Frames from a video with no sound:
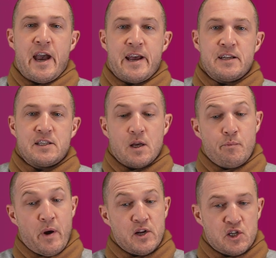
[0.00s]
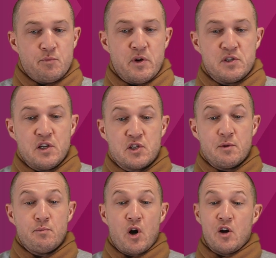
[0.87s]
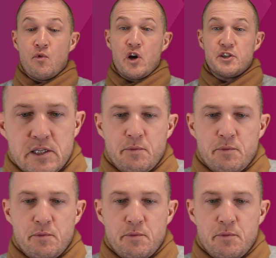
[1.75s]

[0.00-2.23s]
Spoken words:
and pension business that might arise.